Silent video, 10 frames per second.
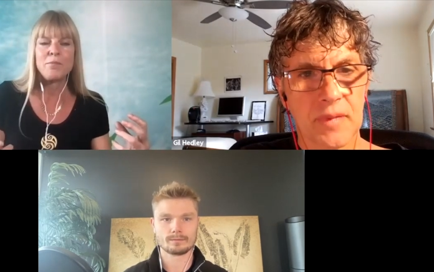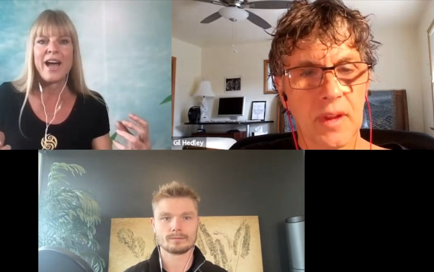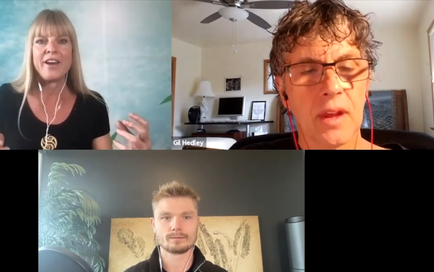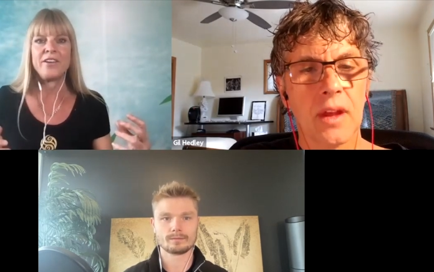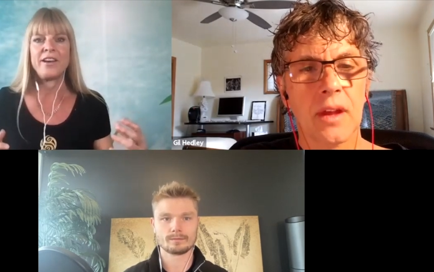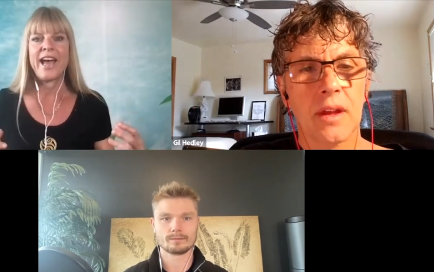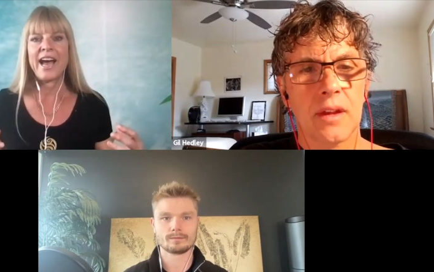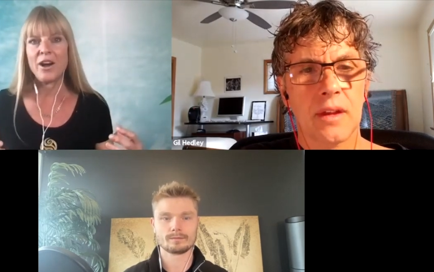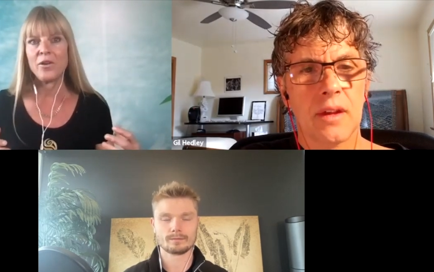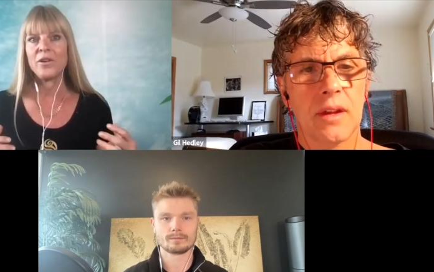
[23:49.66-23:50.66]
Speaker 1: pattern, and
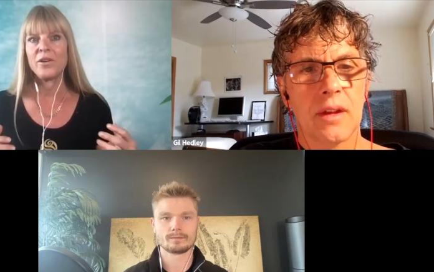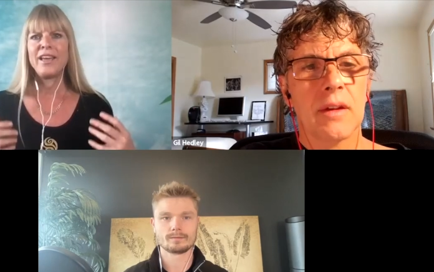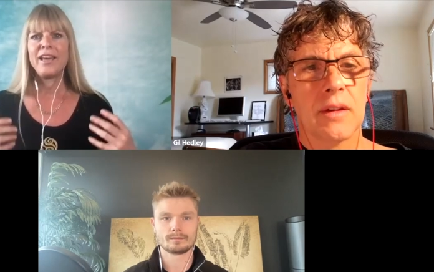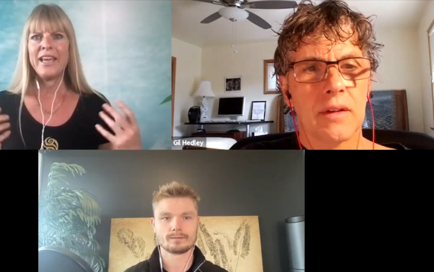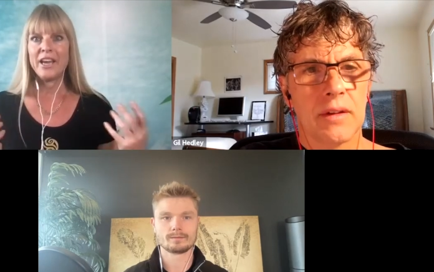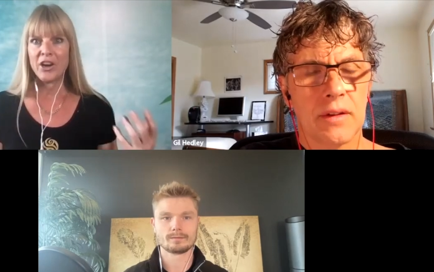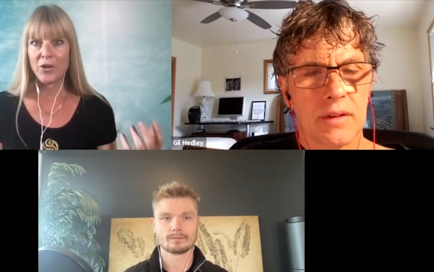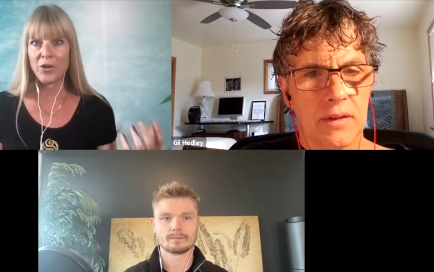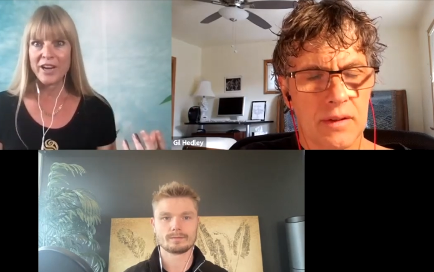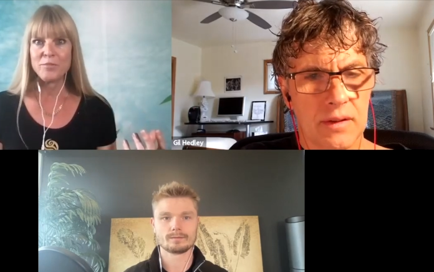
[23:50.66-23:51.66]
how
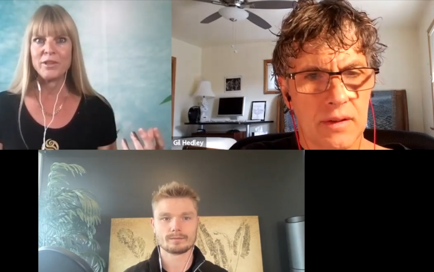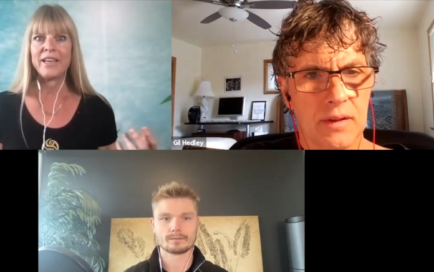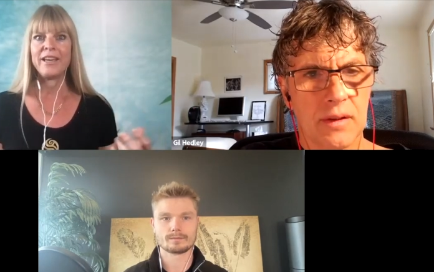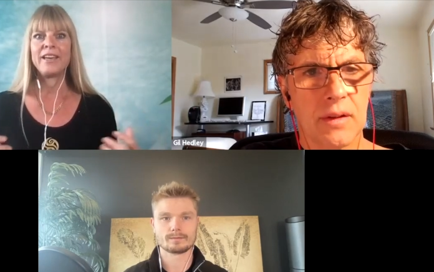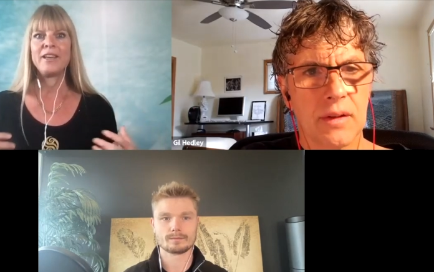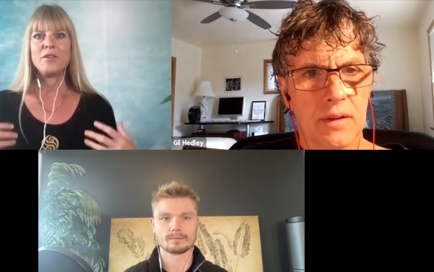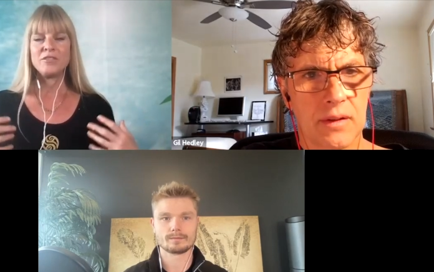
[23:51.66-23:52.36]
incredibly